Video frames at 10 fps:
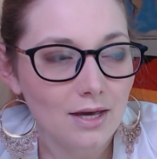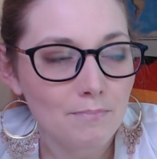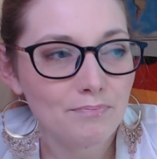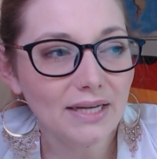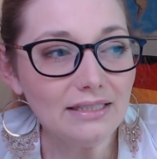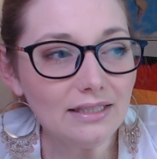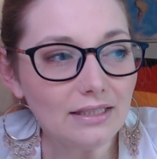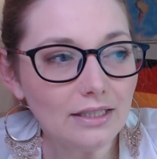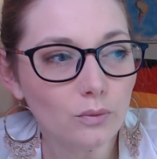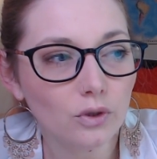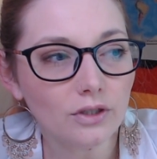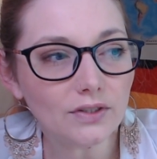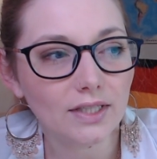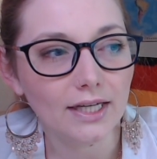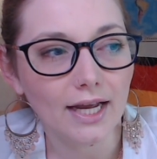basically works
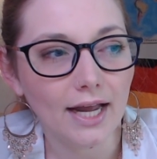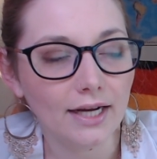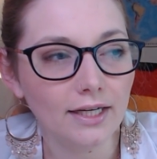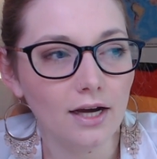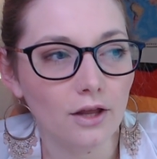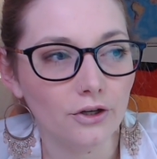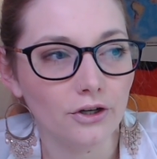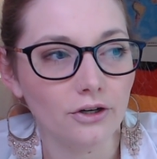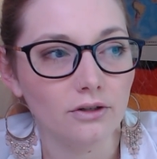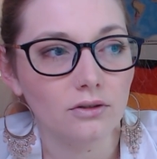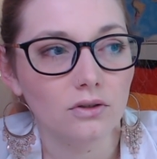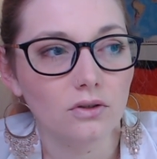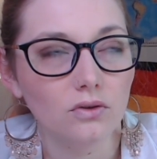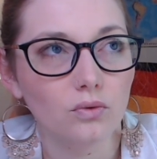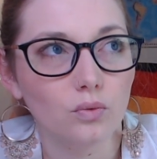like any other
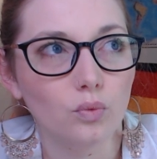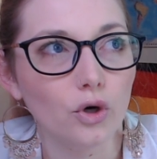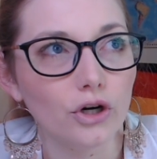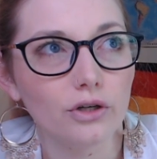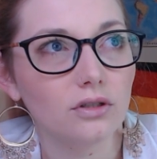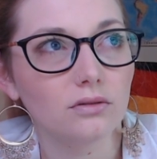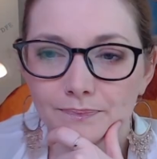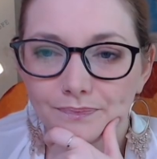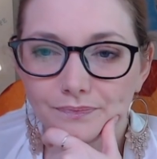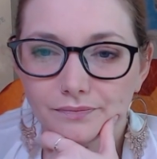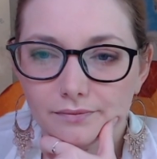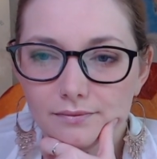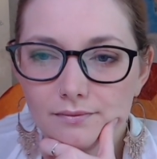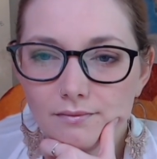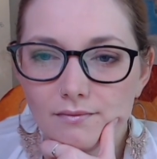word
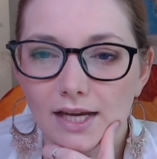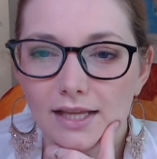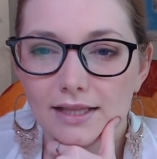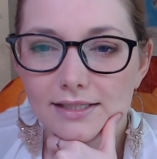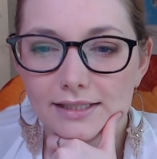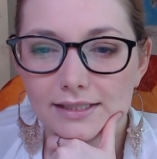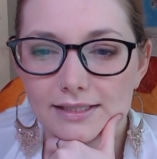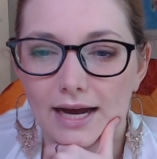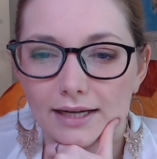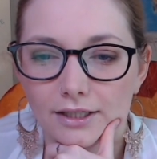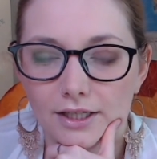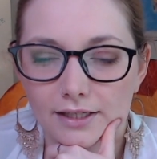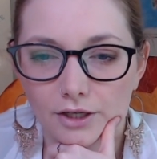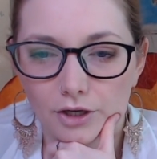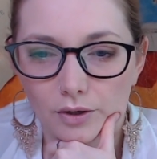in this sense that it
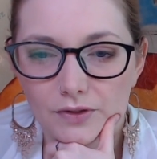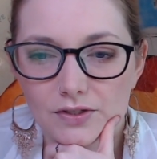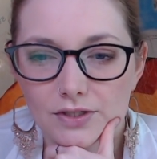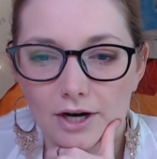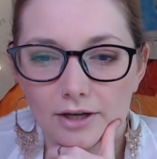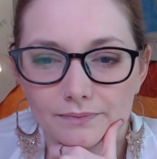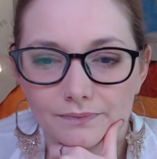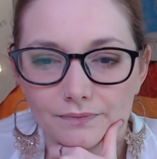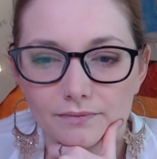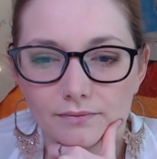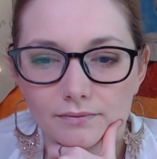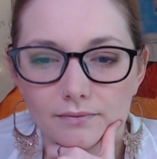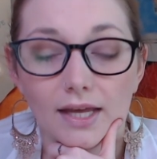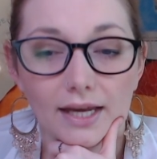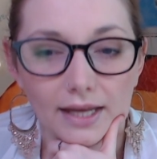can go at the start.
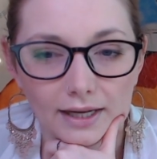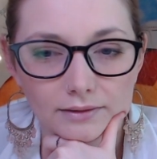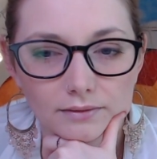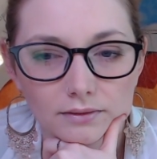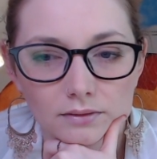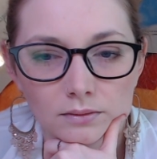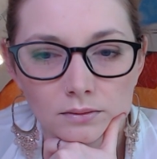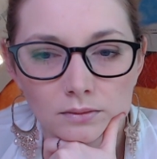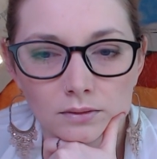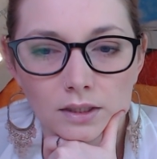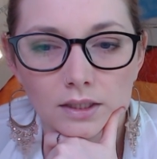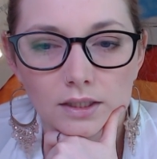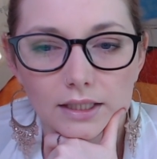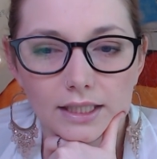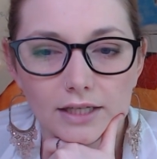Again,
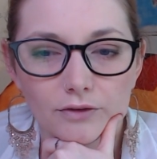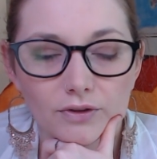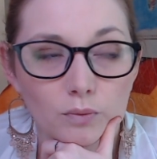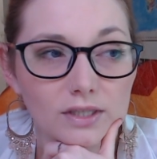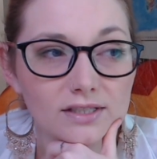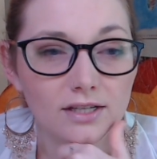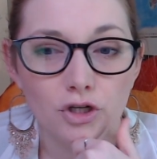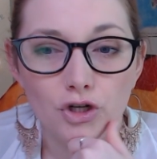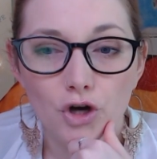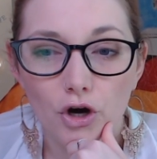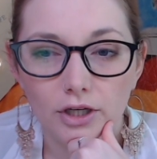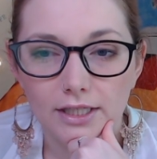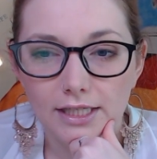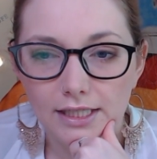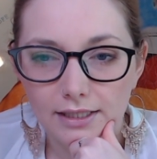if it was noch
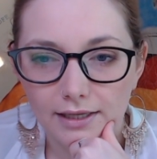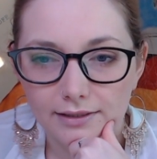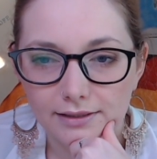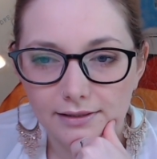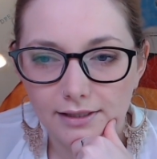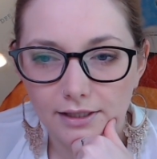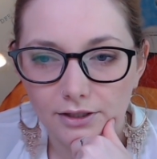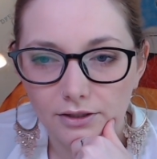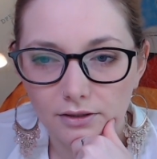nie, as it is here,